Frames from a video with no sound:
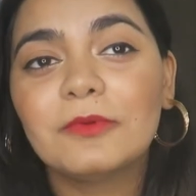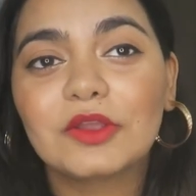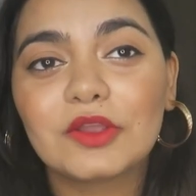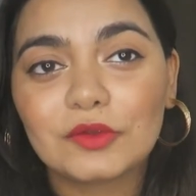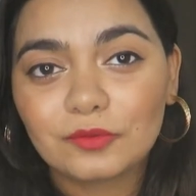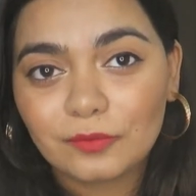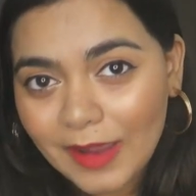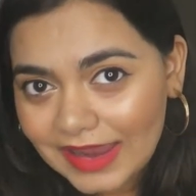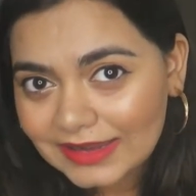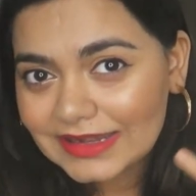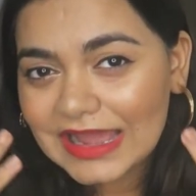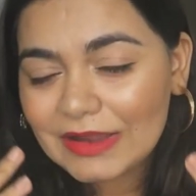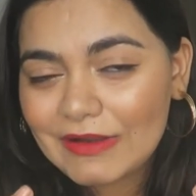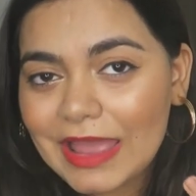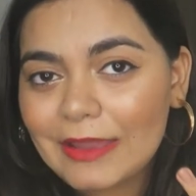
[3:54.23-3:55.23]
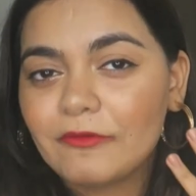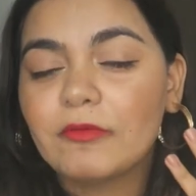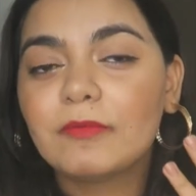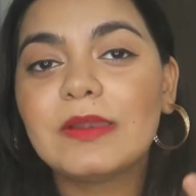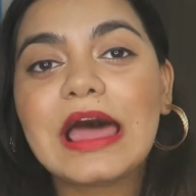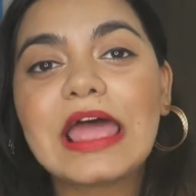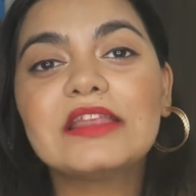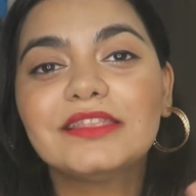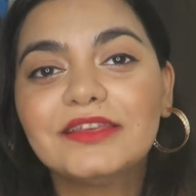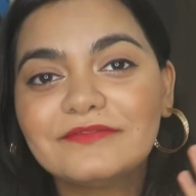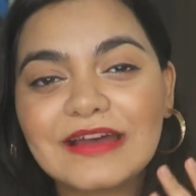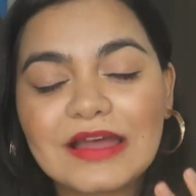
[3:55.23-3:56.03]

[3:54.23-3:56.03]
because right now I have applied the